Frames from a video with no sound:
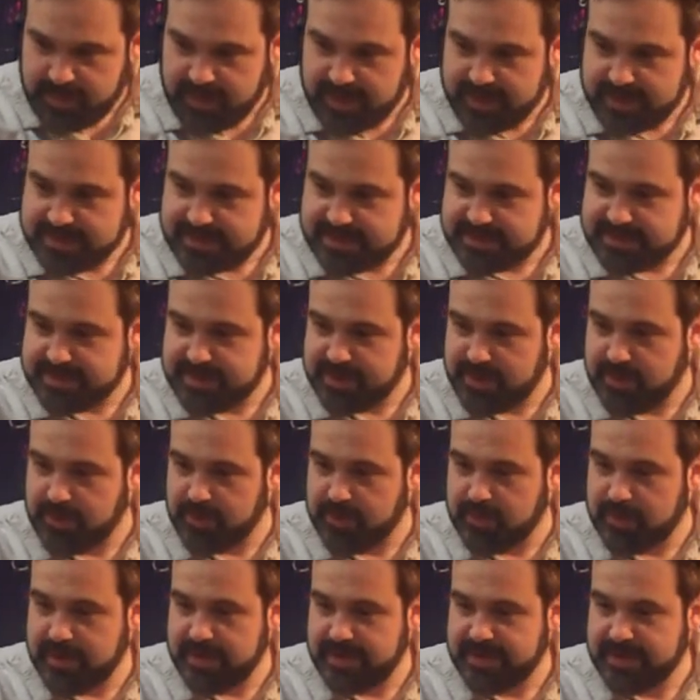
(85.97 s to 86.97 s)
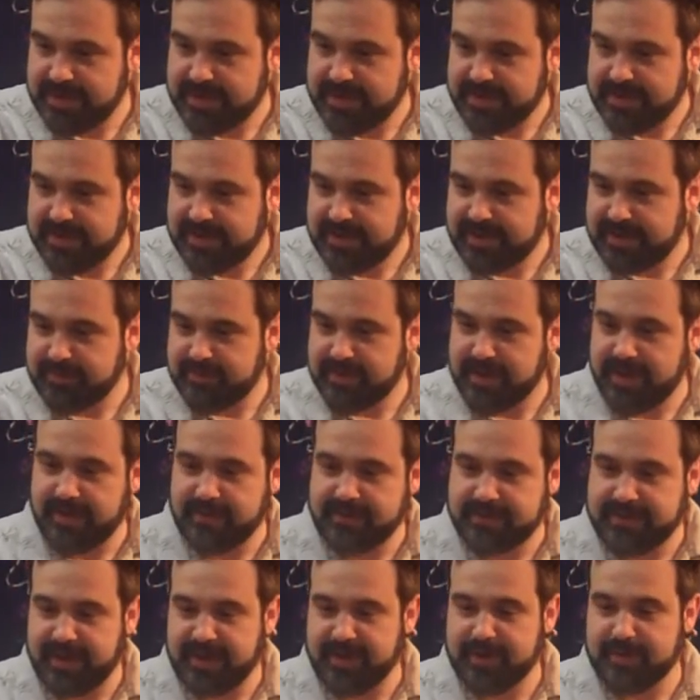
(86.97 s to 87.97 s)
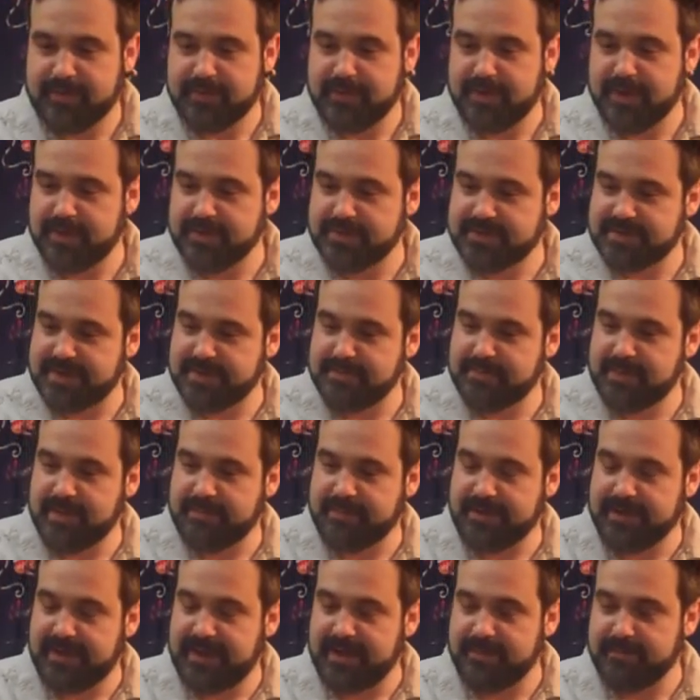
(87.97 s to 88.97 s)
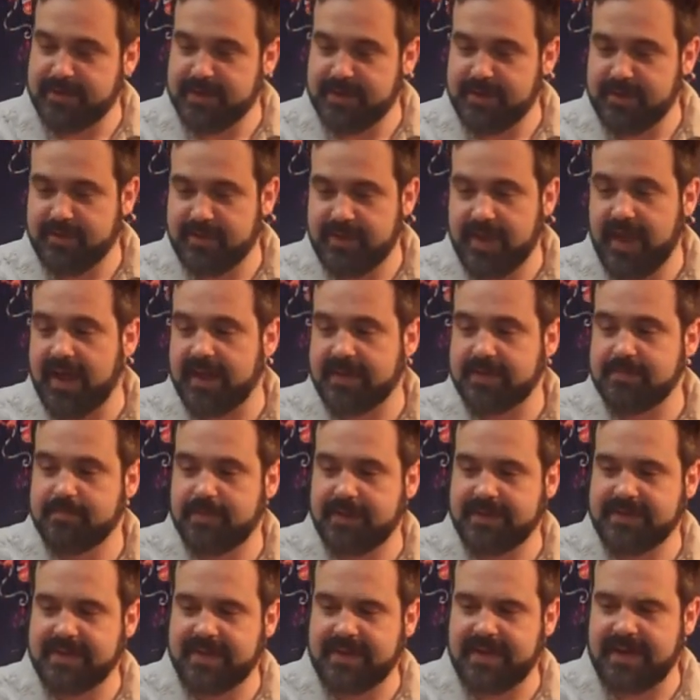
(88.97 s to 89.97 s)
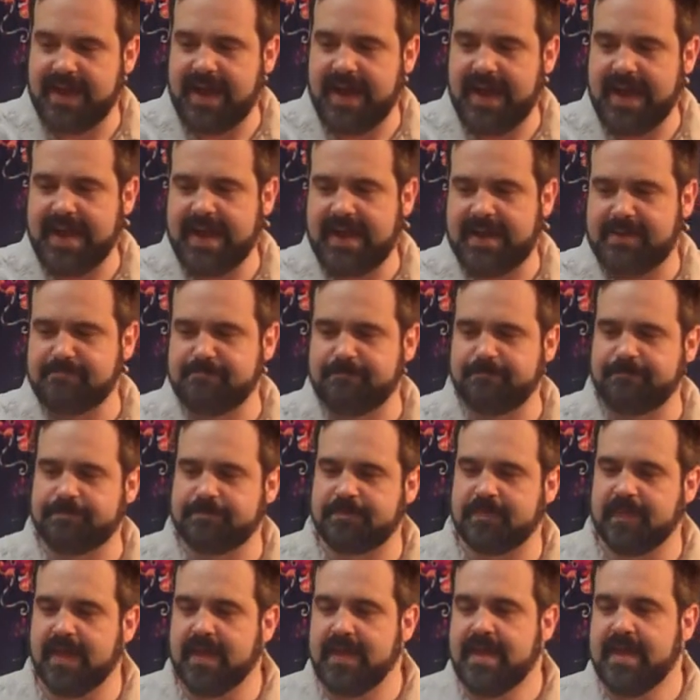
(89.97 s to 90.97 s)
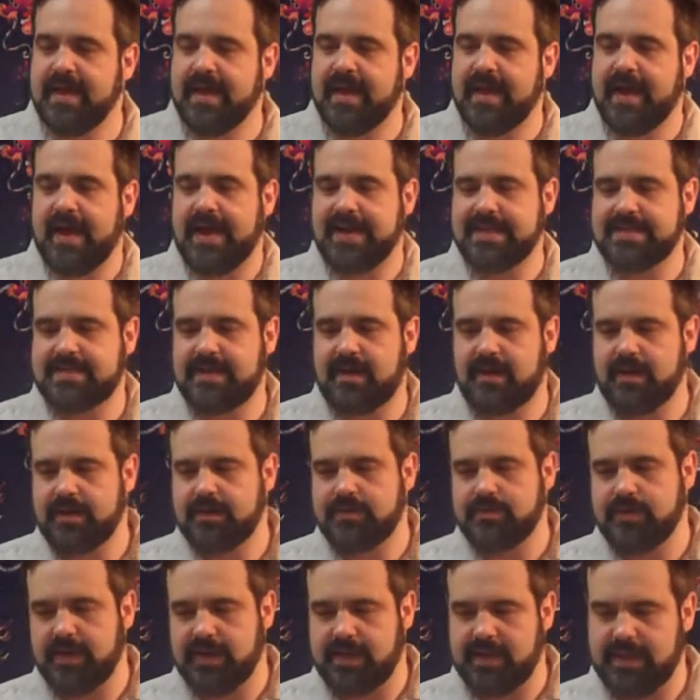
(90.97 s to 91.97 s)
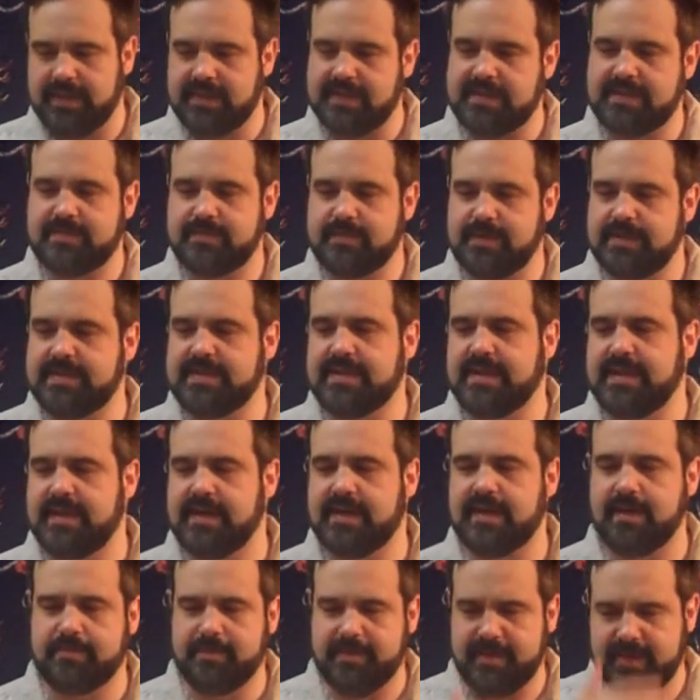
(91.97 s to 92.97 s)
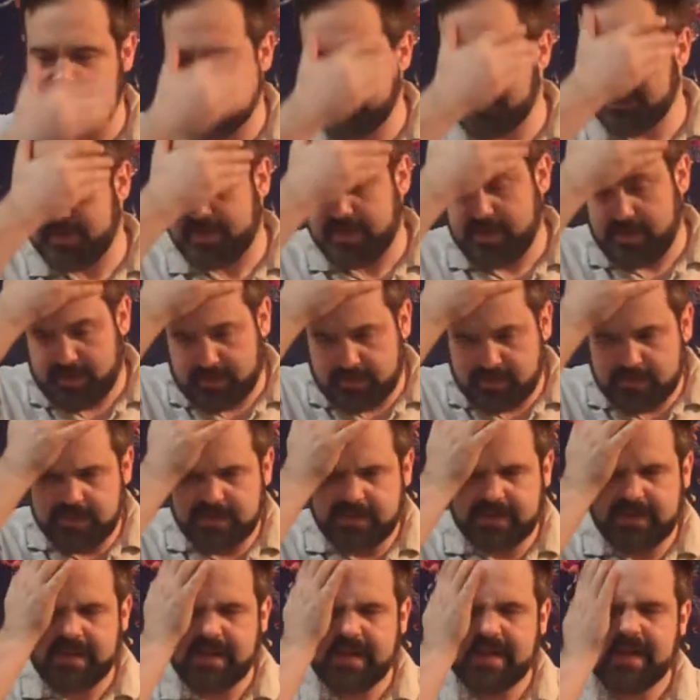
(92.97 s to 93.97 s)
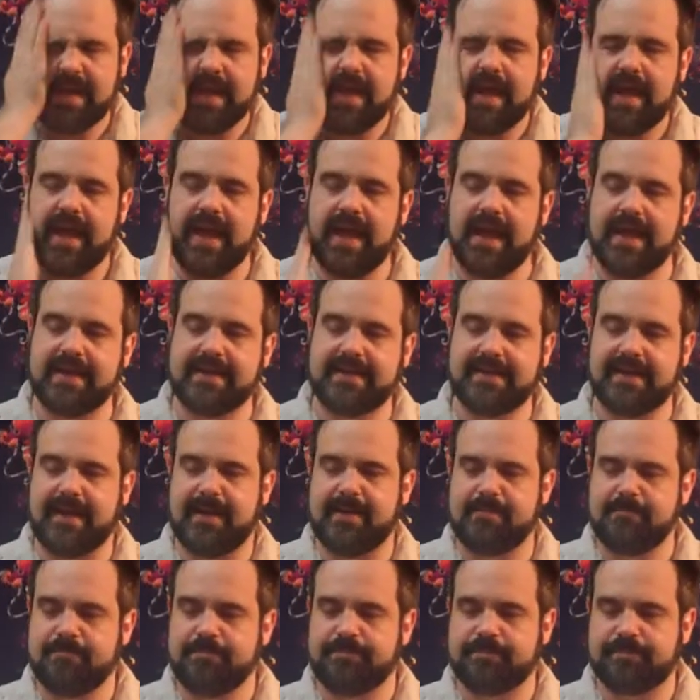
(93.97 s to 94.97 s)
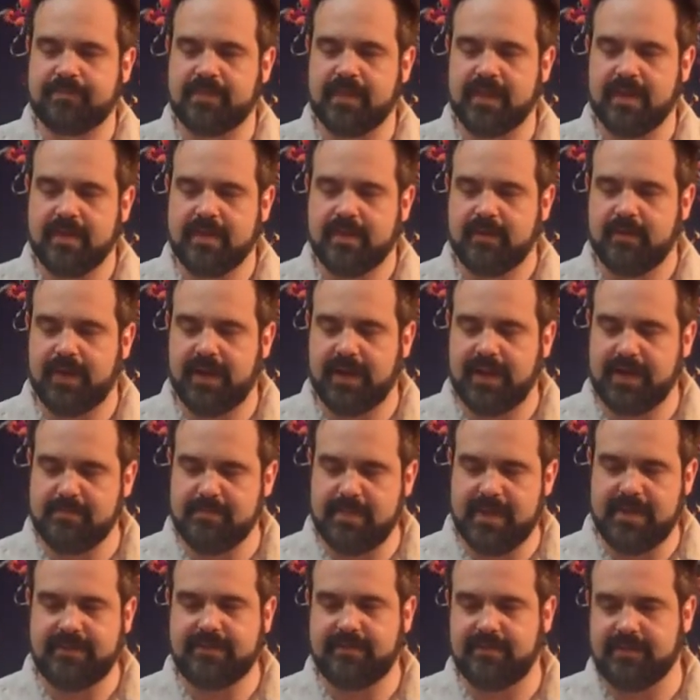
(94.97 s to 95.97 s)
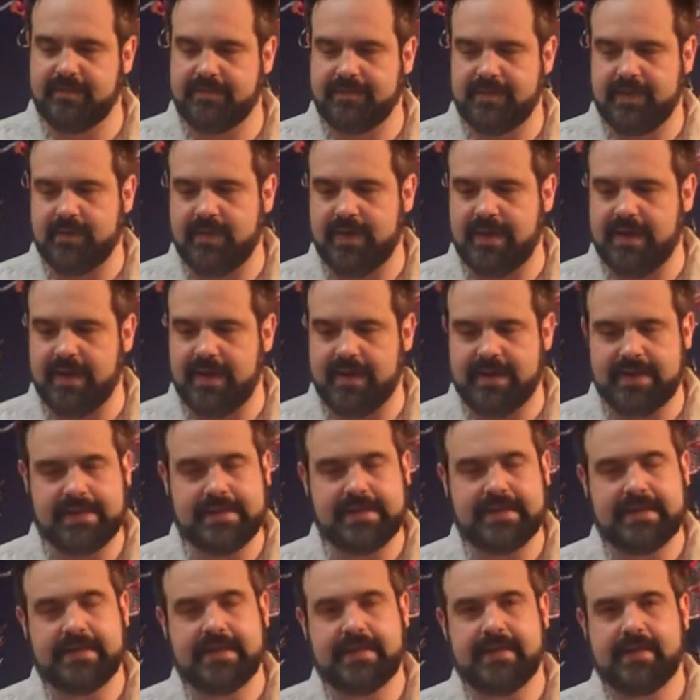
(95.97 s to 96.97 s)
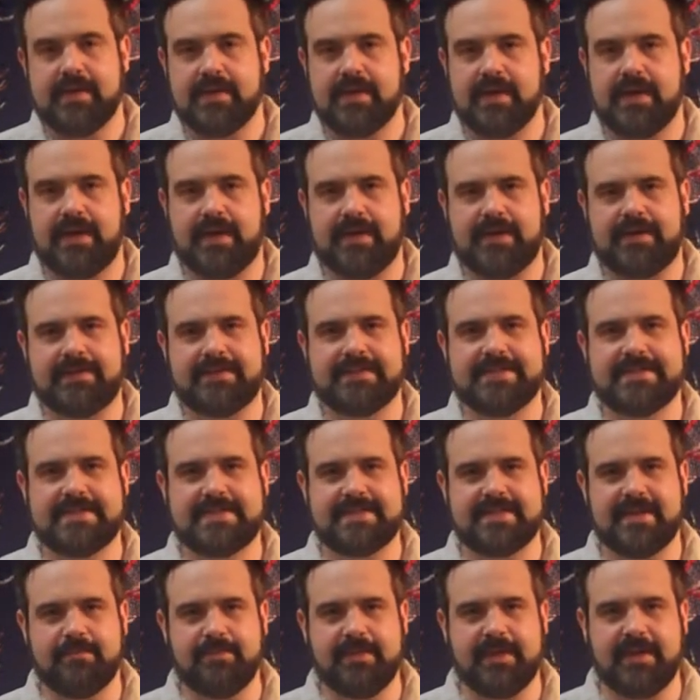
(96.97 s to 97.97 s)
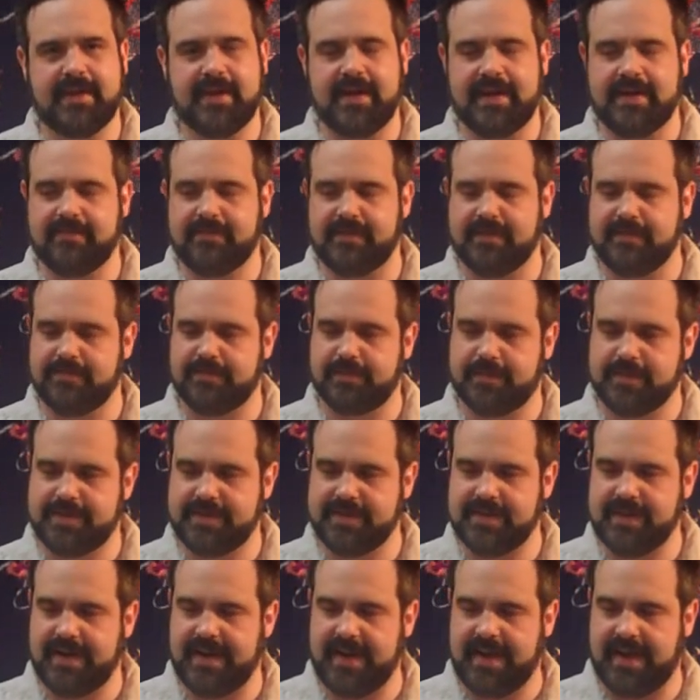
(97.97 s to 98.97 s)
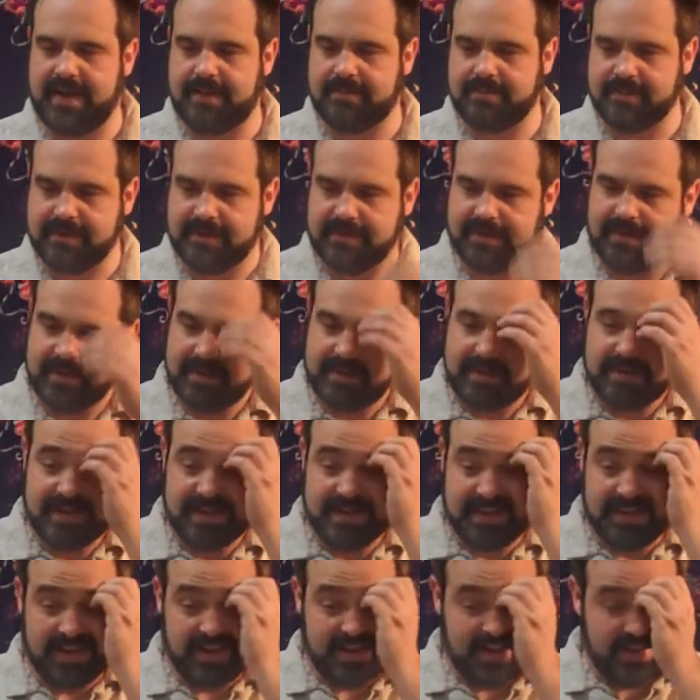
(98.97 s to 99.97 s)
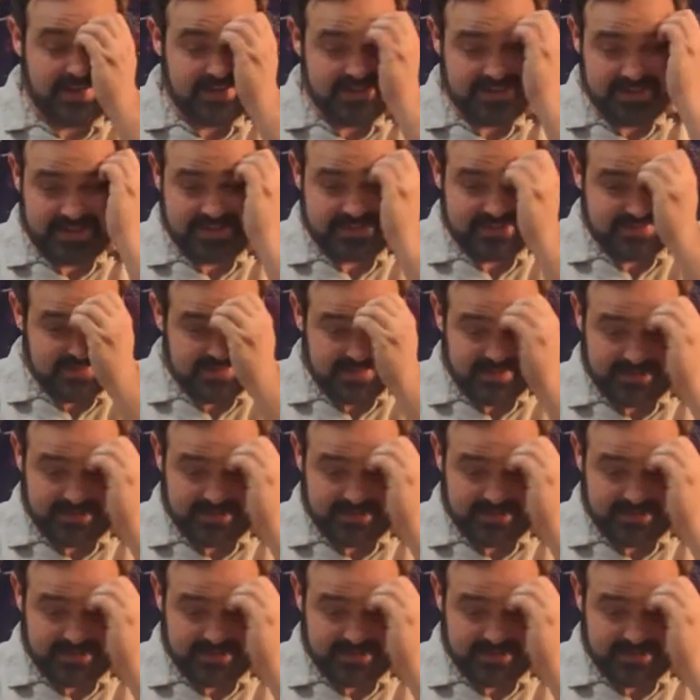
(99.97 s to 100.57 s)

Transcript: So, anyone out there who knows can maybe let me know that. But I started drinking this whiskey a couple years ago, and I meant to review it. Something kind of unfortunate happened, and that